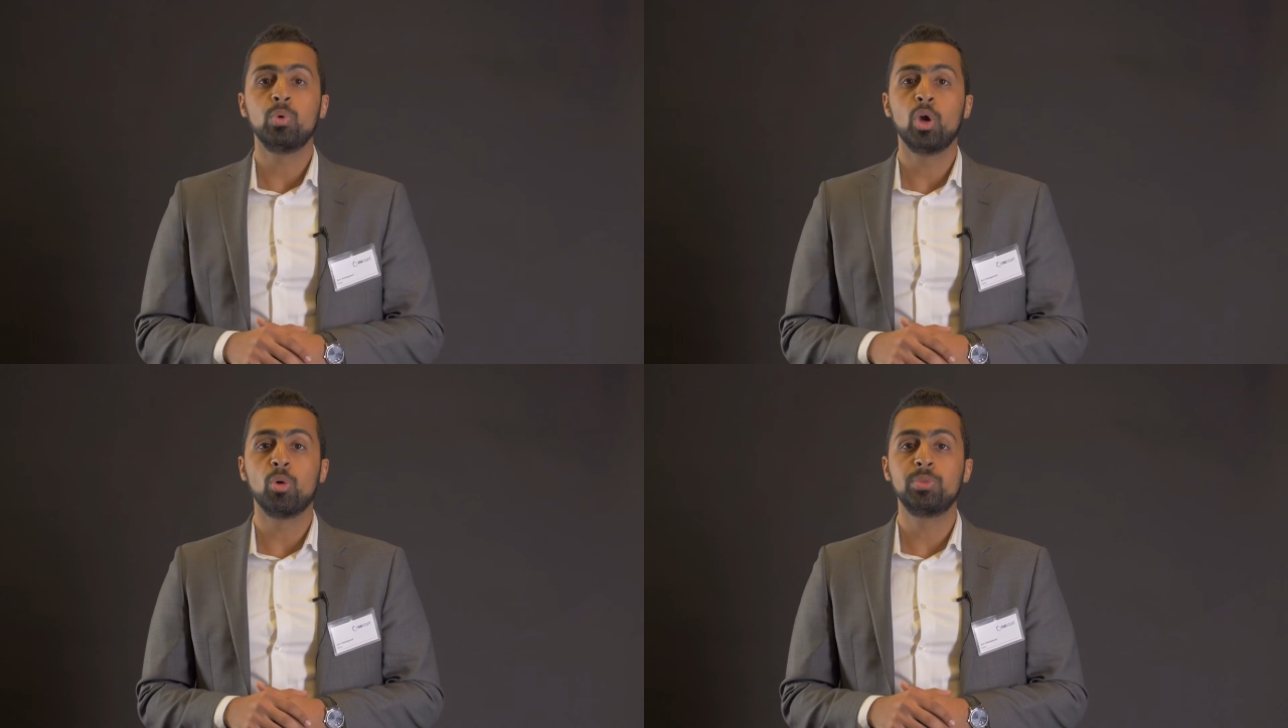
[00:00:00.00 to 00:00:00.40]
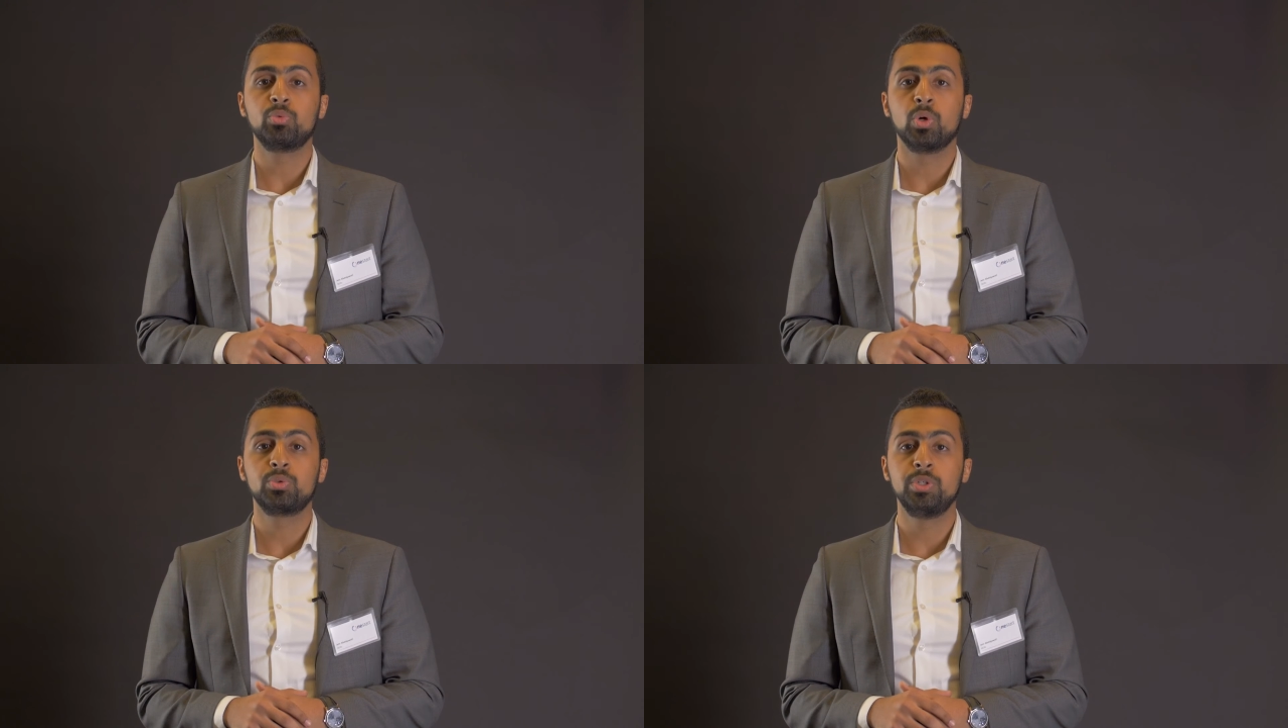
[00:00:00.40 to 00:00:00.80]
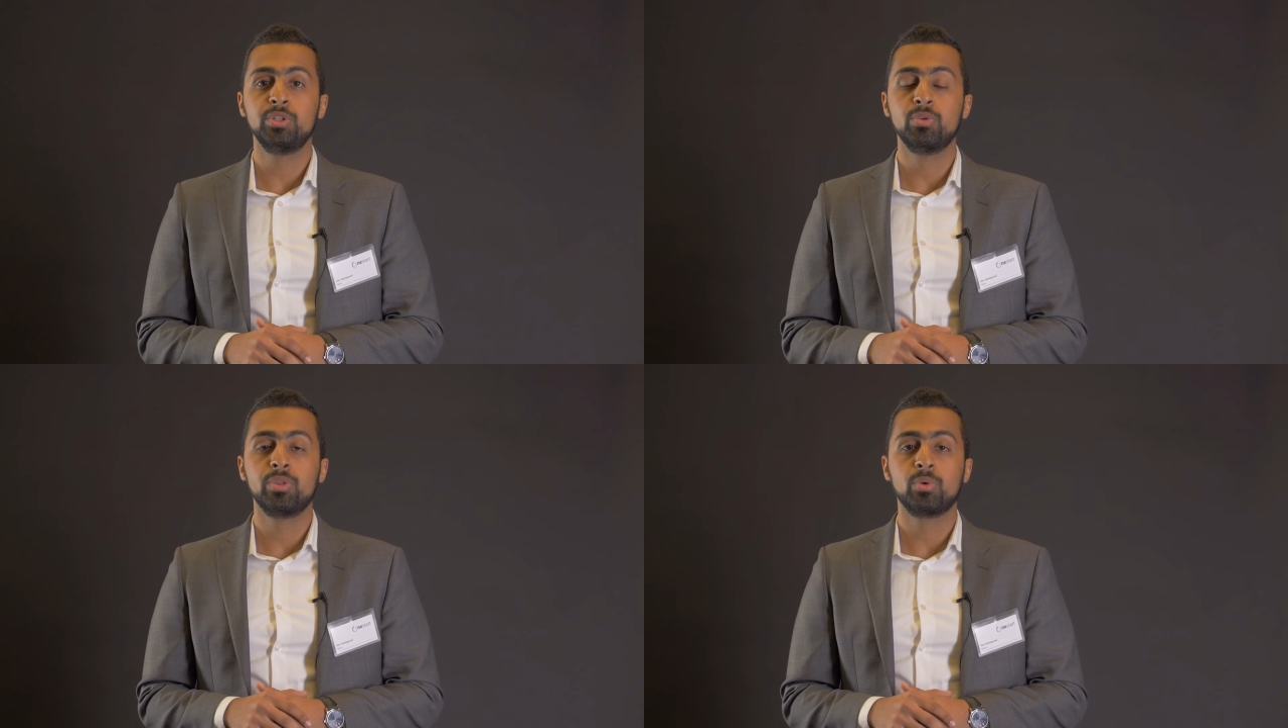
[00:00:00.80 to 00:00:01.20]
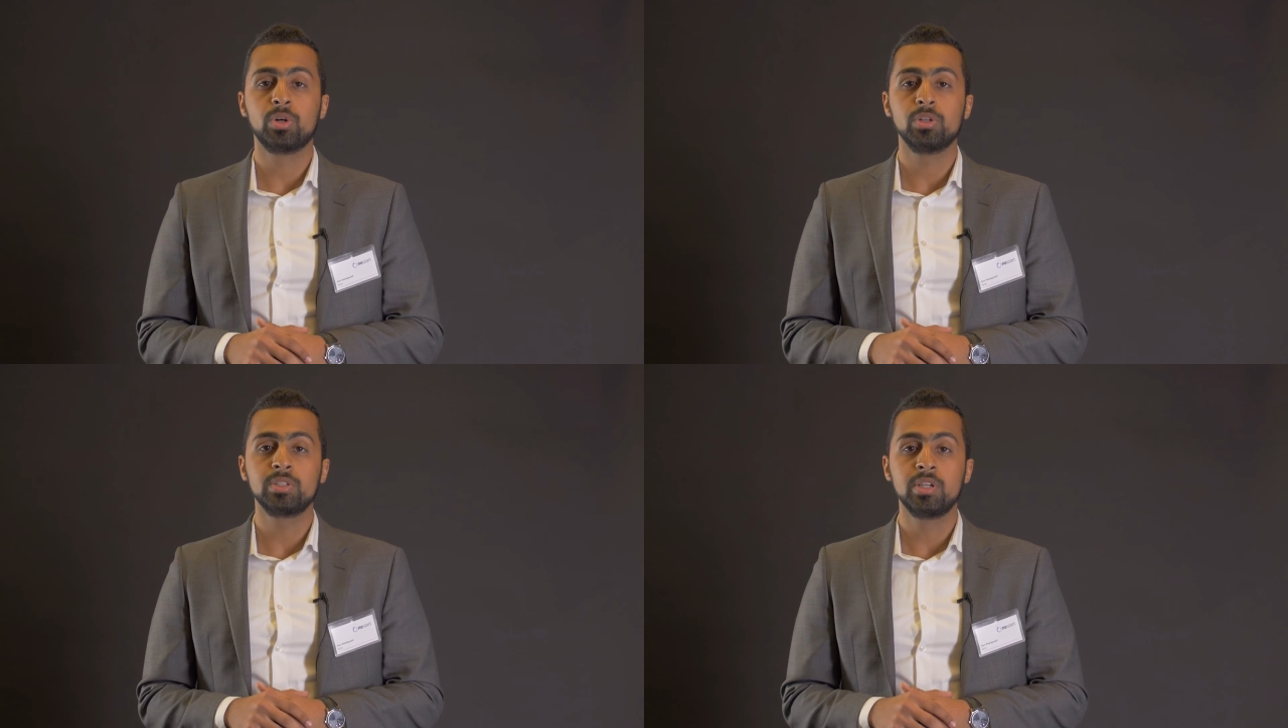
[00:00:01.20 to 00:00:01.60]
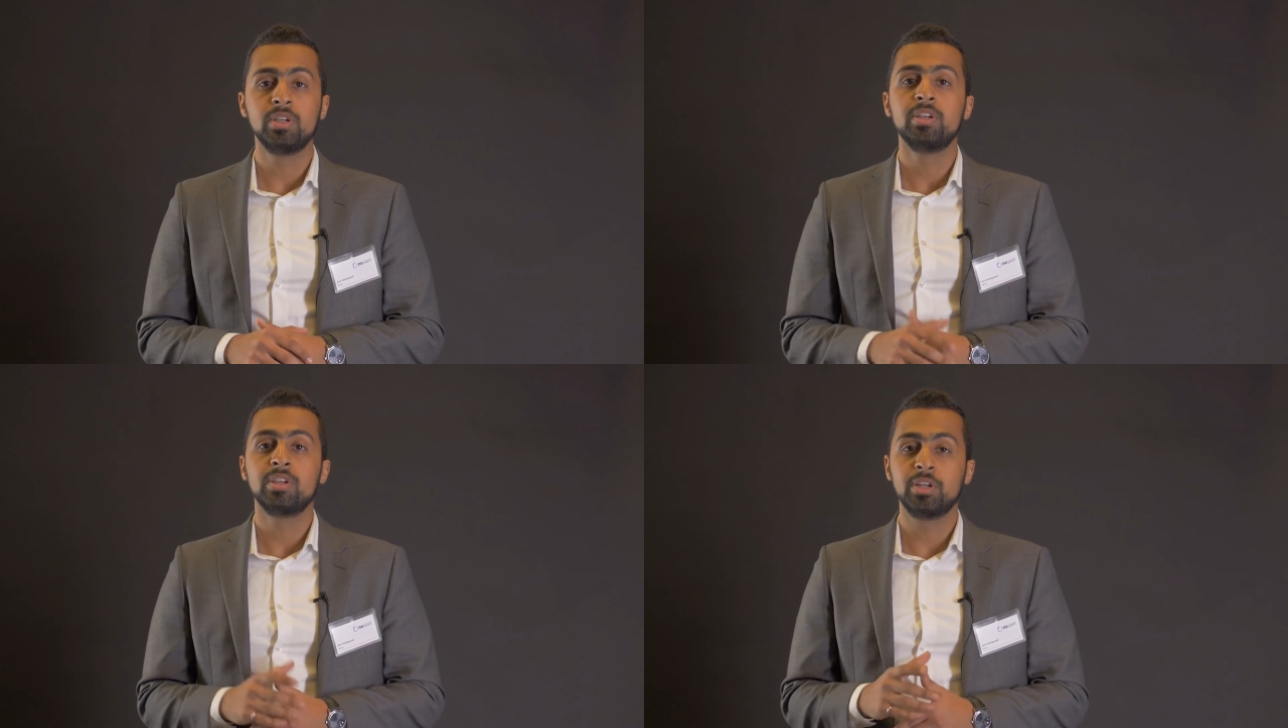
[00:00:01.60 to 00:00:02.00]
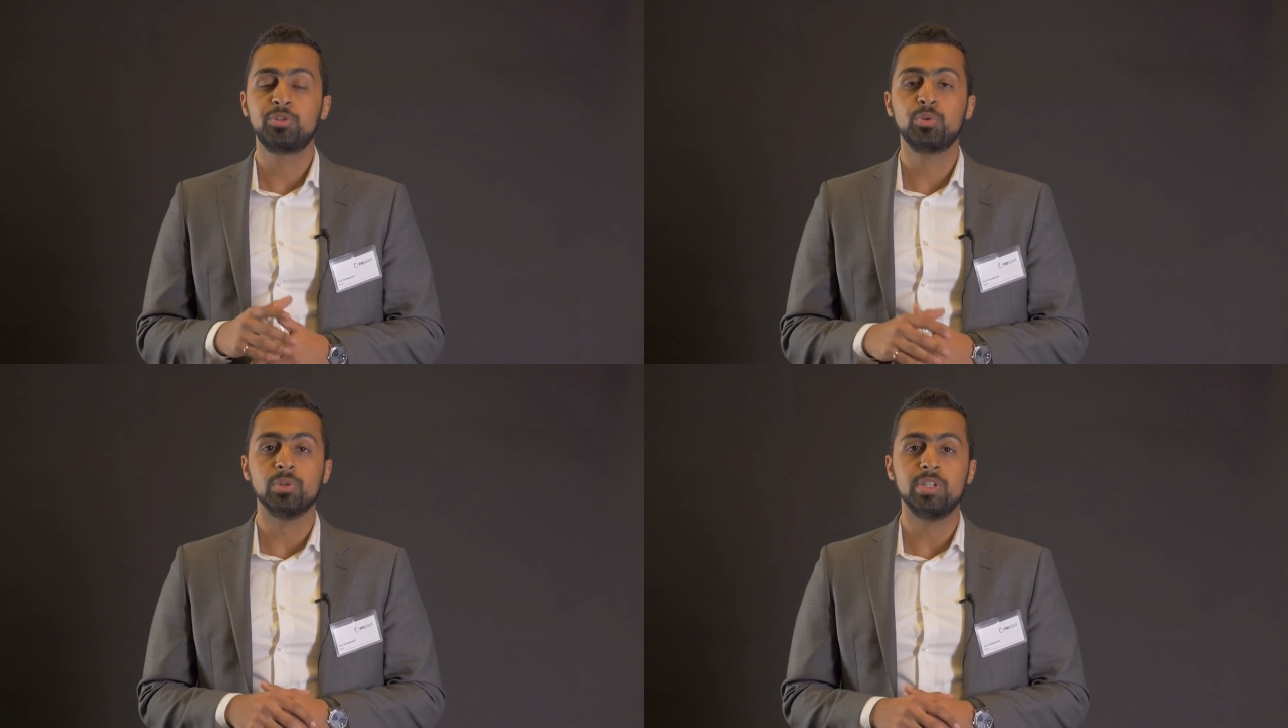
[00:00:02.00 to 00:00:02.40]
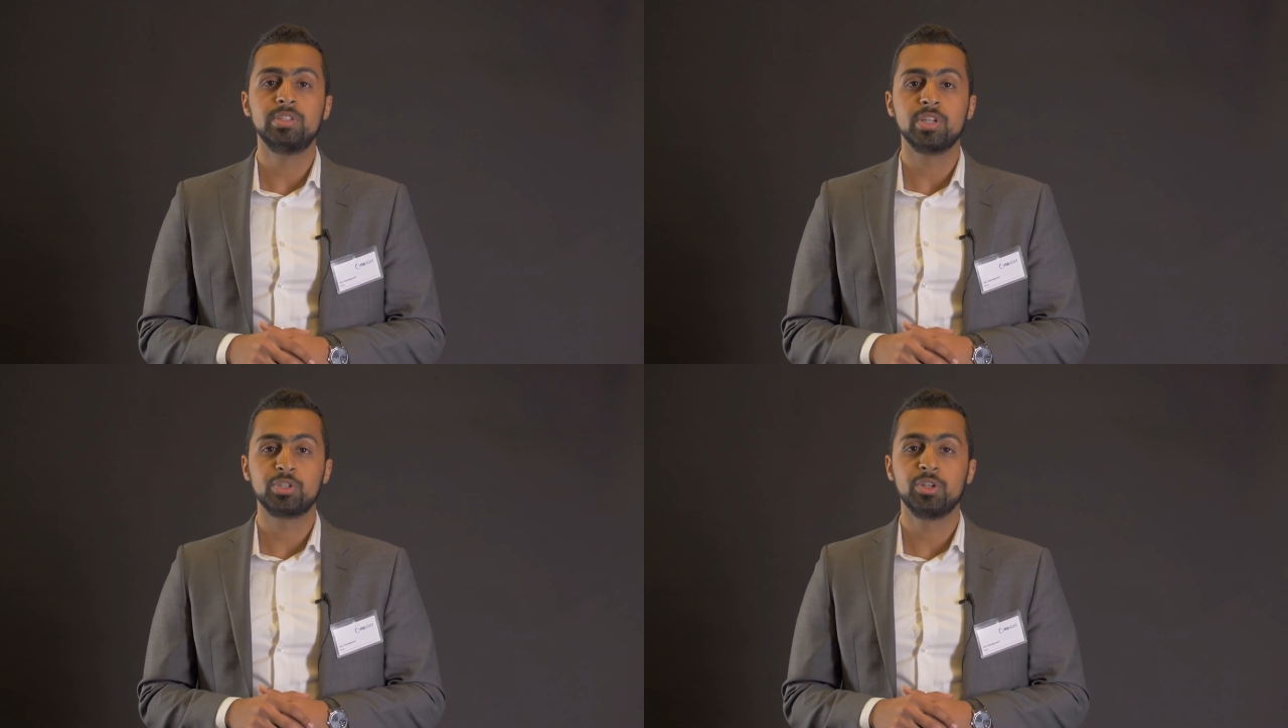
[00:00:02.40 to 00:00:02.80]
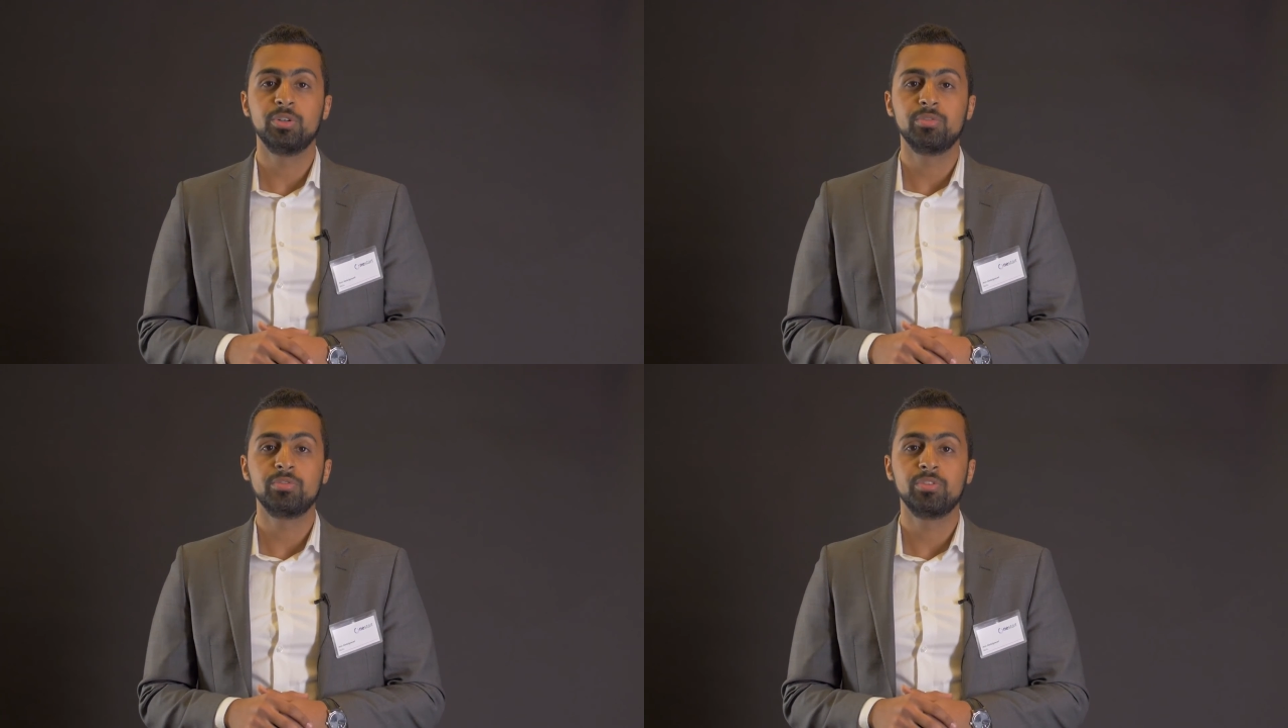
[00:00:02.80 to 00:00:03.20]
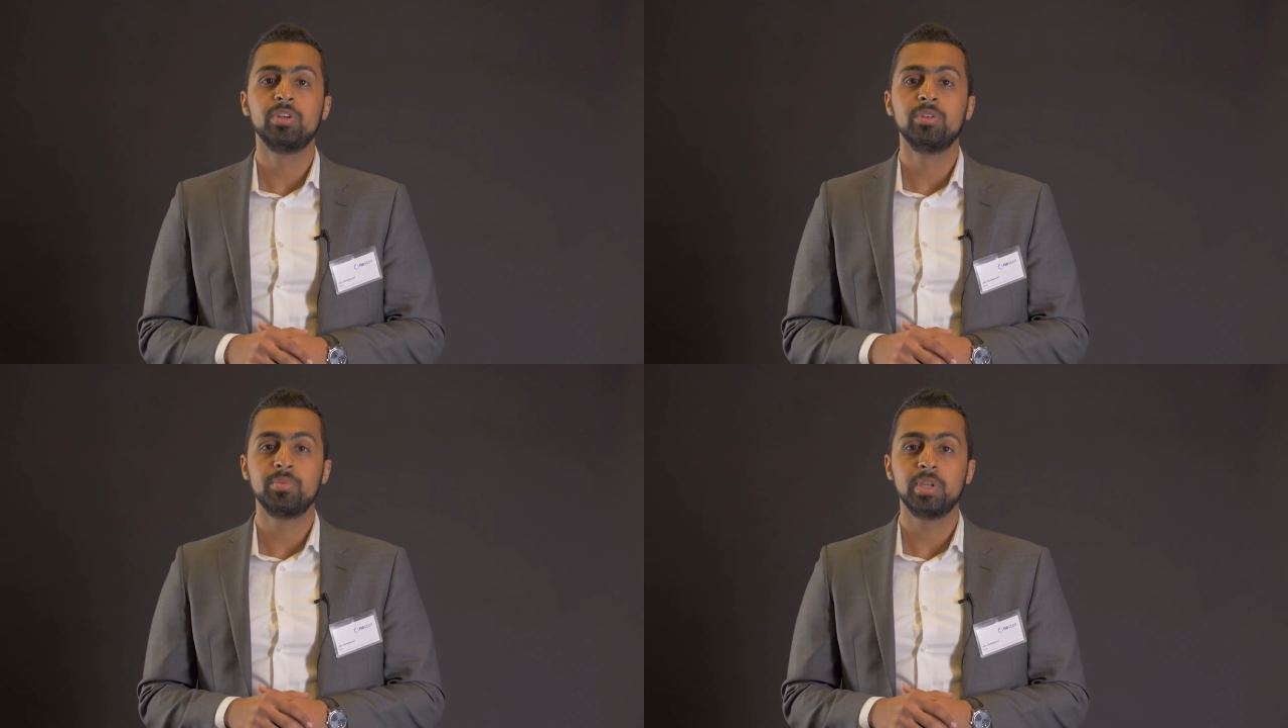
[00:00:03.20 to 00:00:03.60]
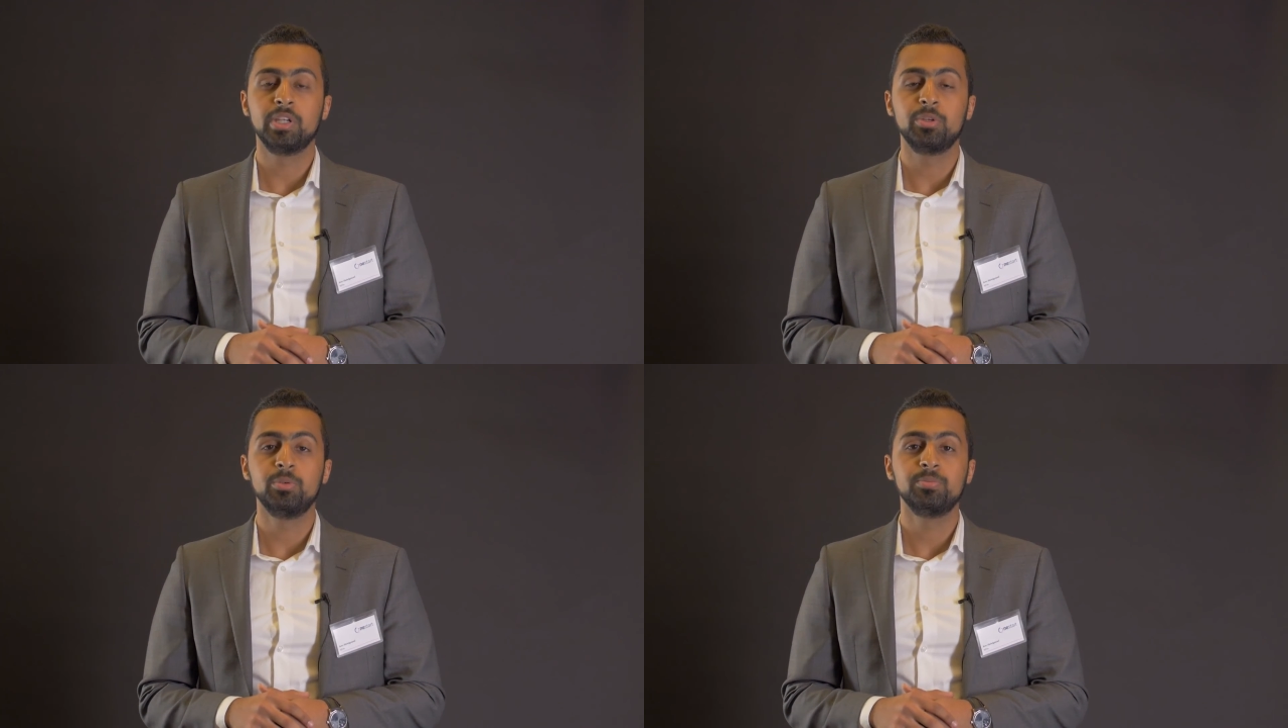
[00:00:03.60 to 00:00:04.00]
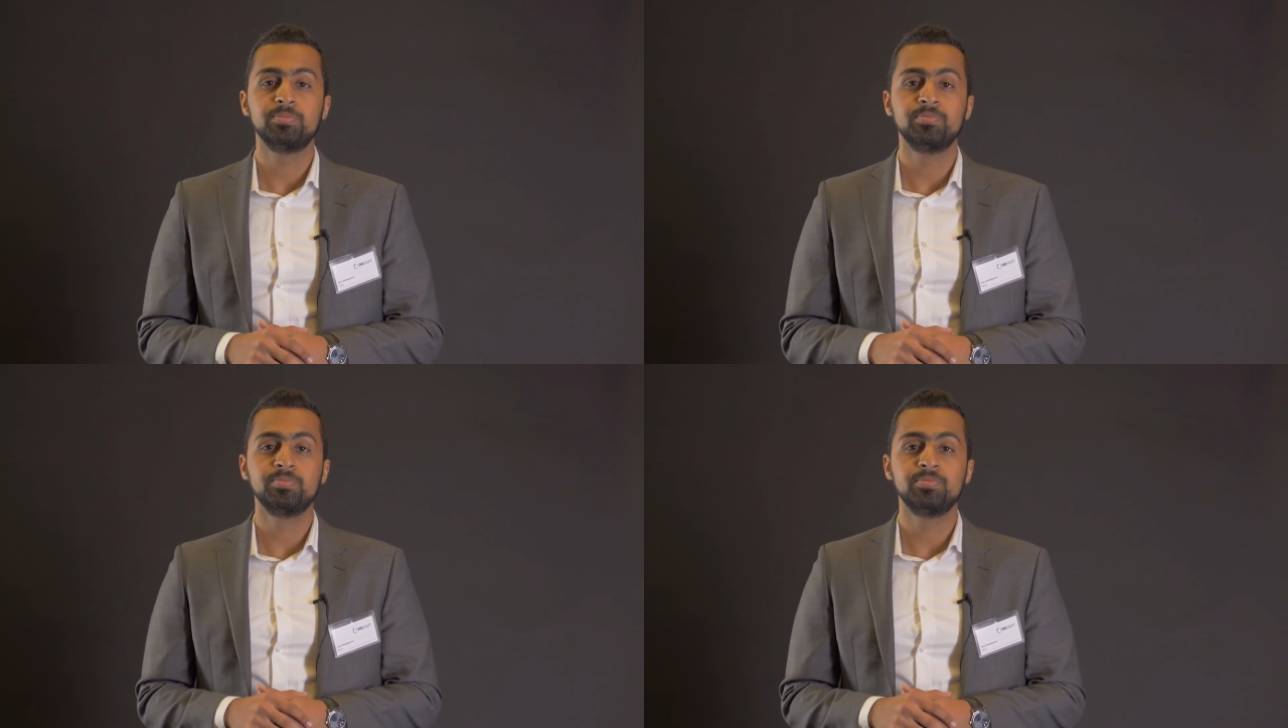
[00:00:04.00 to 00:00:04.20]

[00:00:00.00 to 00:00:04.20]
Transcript: we hope that what we do in the world can truly touch a nerve. Thank you.